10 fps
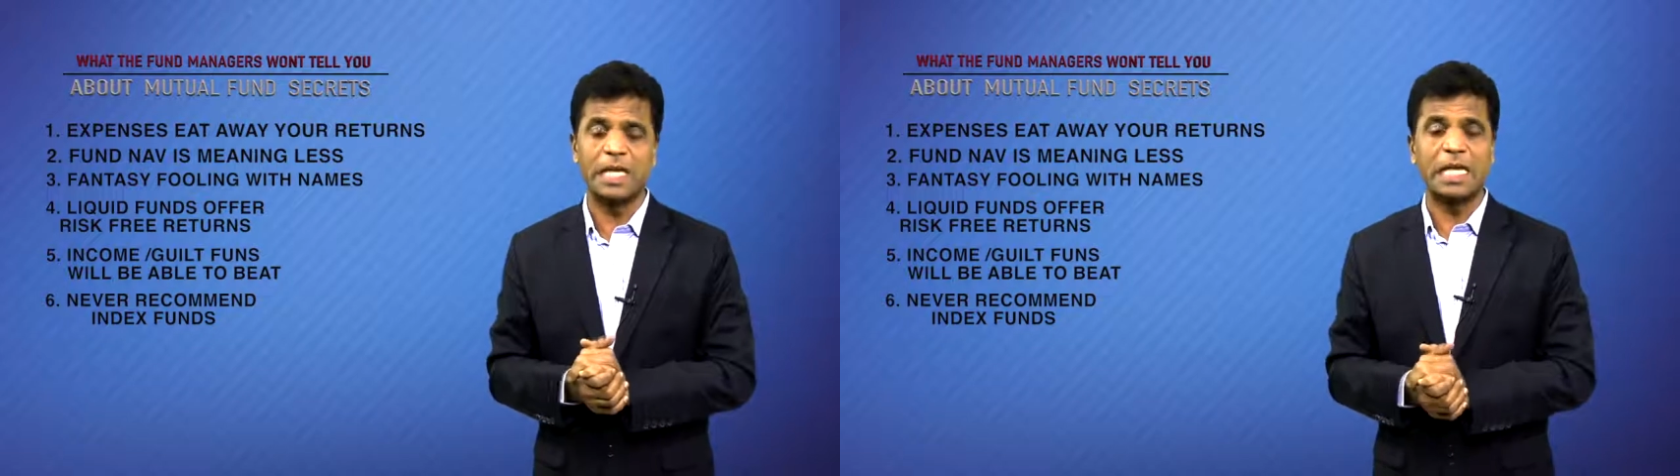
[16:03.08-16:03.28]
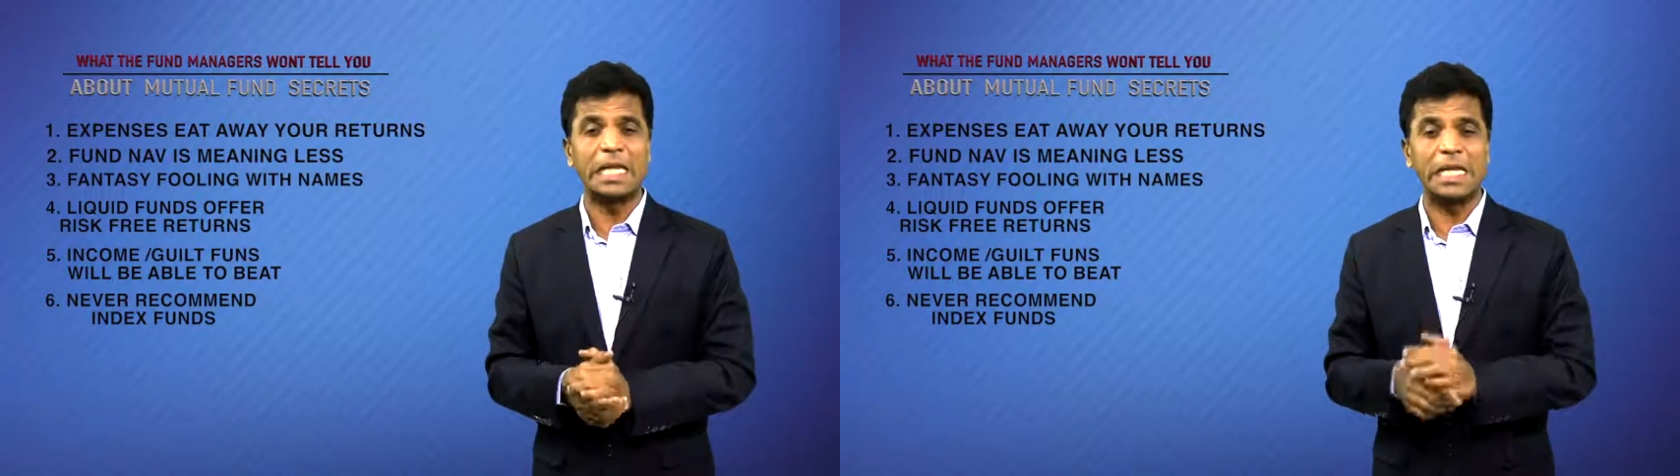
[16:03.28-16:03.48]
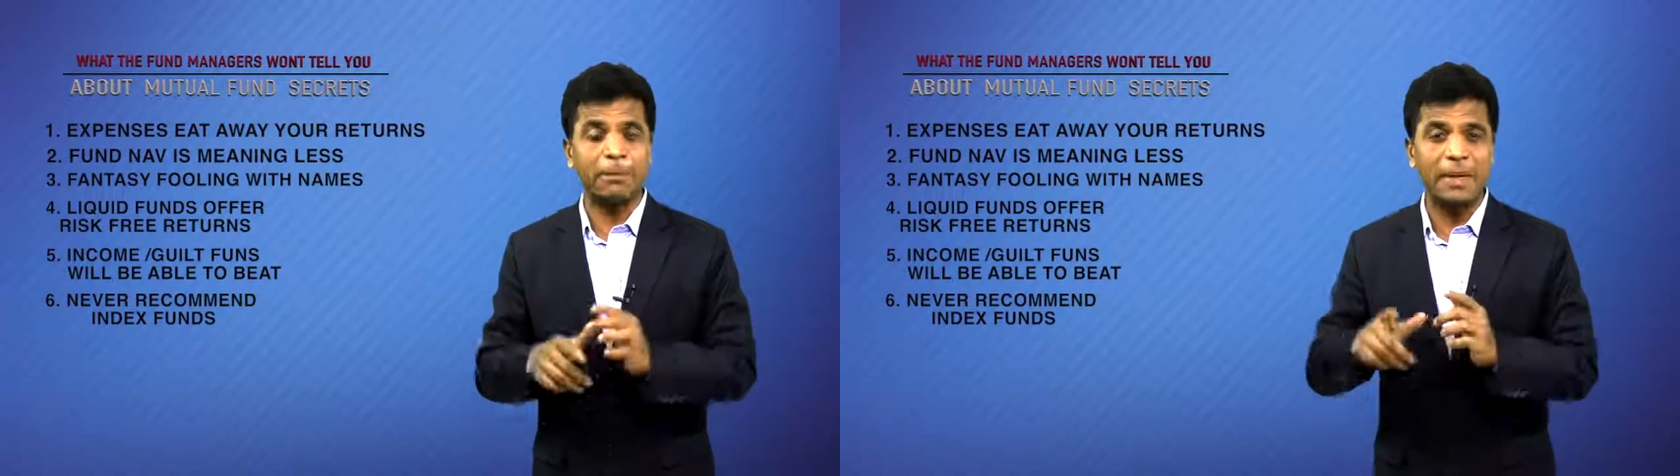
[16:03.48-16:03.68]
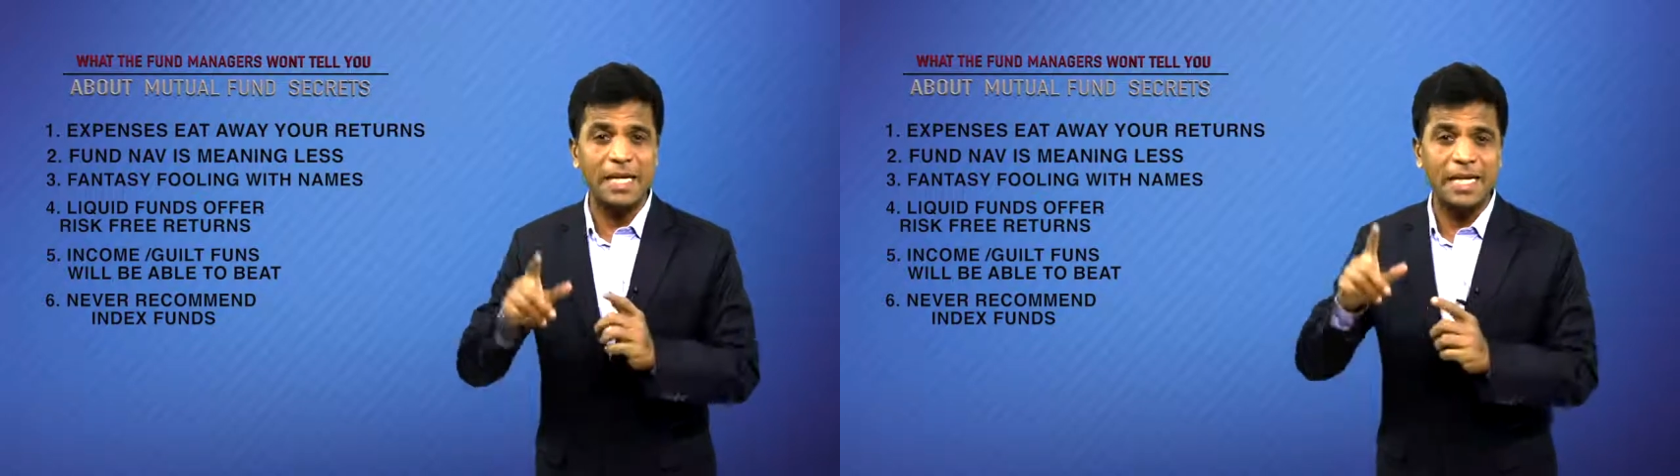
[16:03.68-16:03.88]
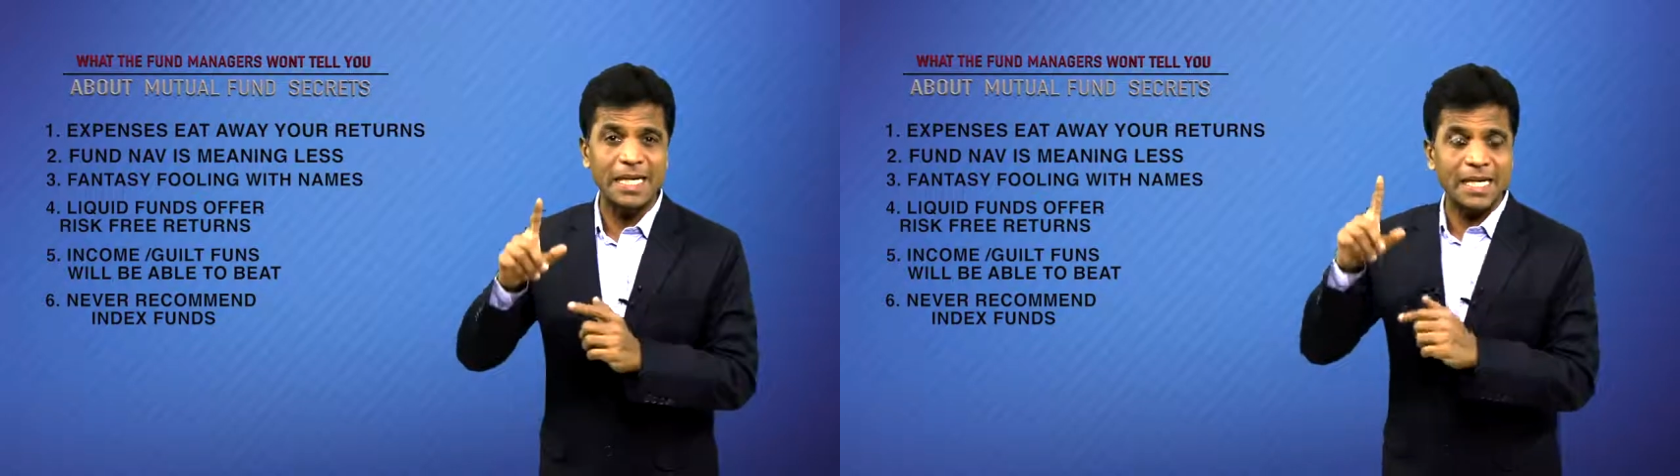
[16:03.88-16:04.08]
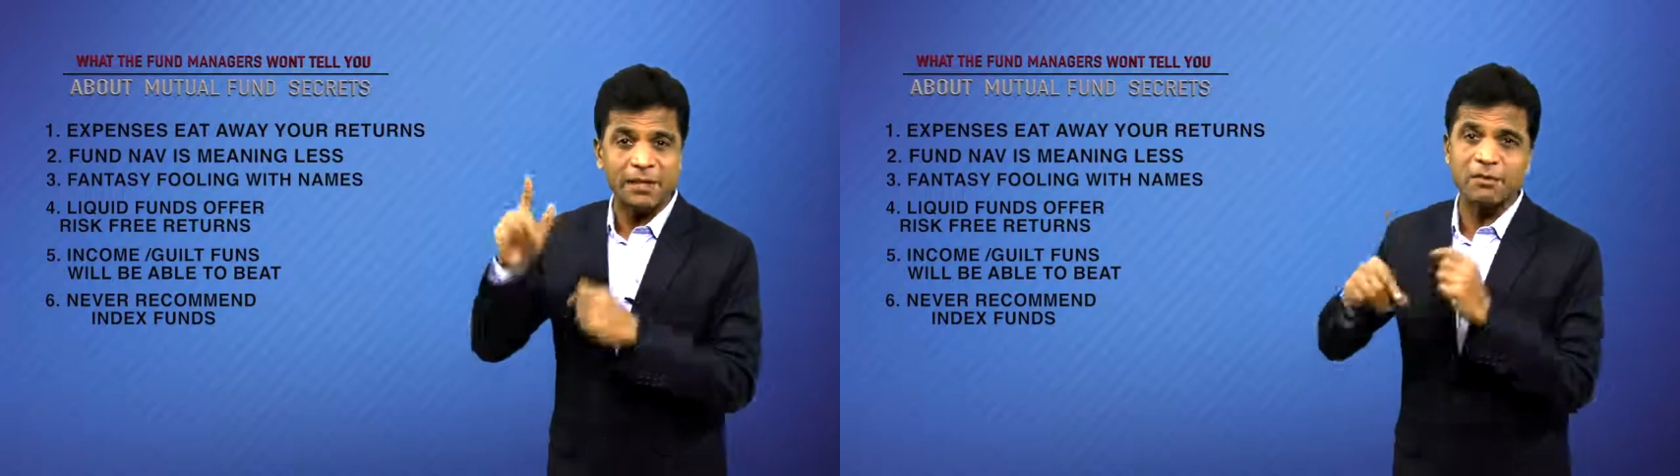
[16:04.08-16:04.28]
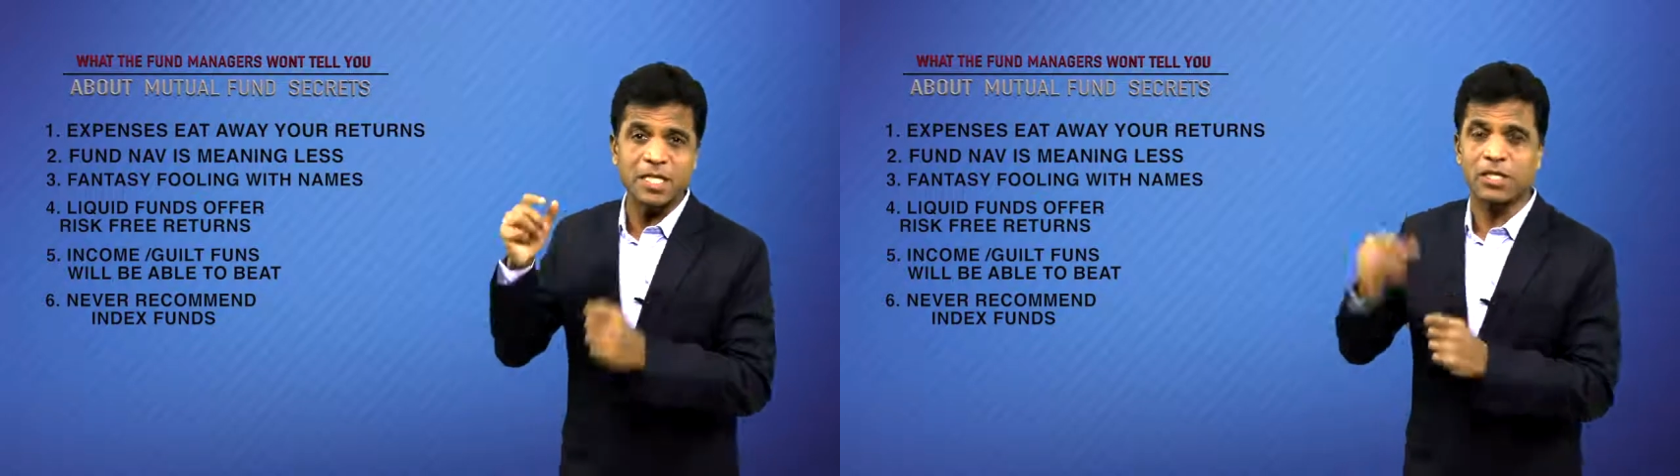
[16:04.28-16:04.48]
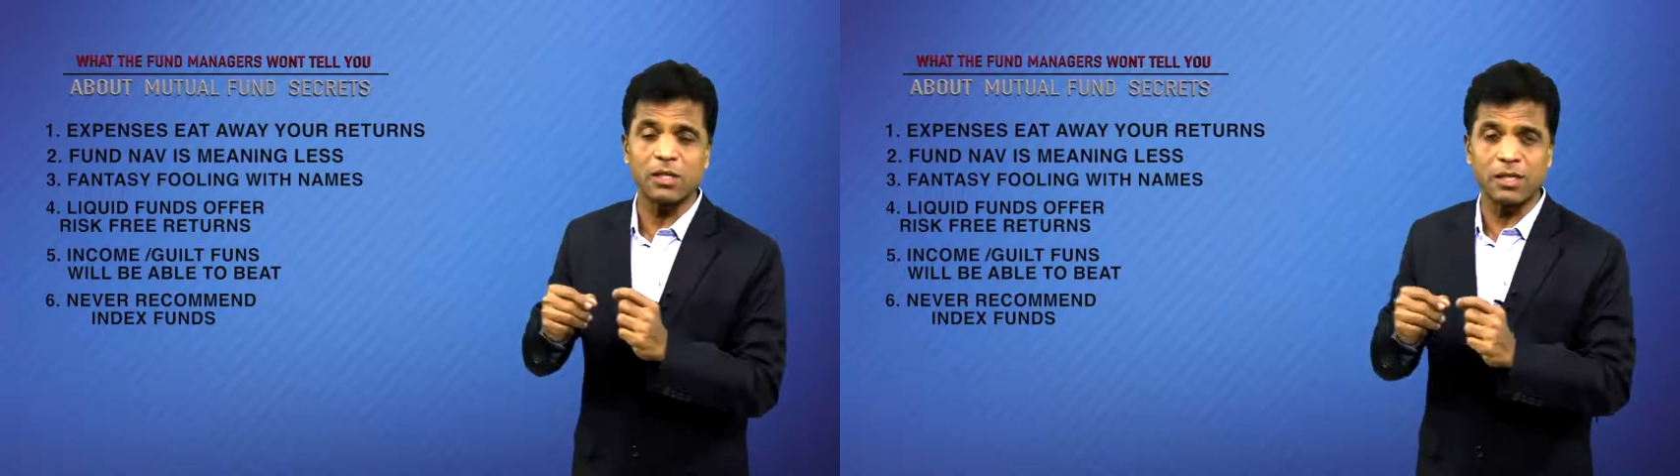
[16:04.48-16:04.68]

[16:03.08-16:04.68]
Let me revise,